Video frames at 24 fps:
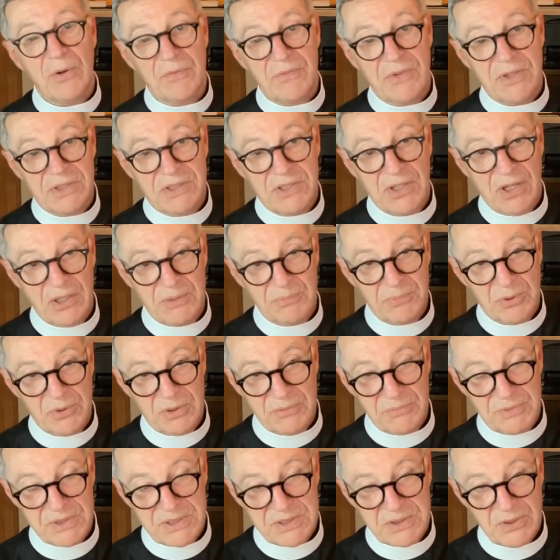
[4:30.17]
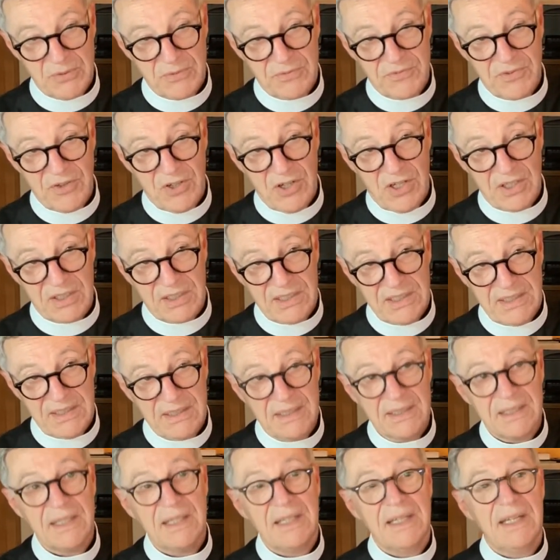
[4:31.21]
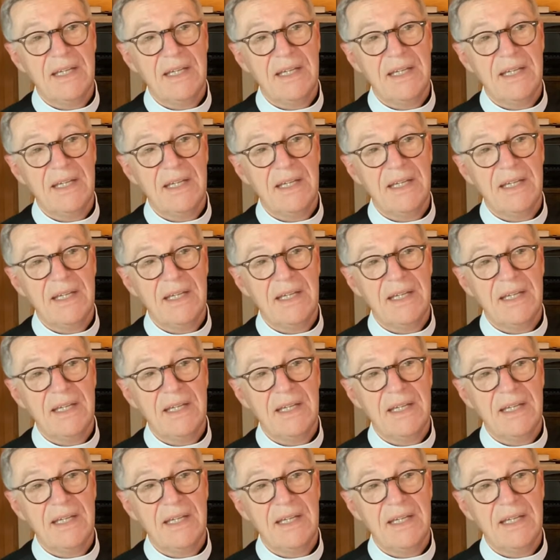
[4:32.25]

of the tugboat. It was so foggy.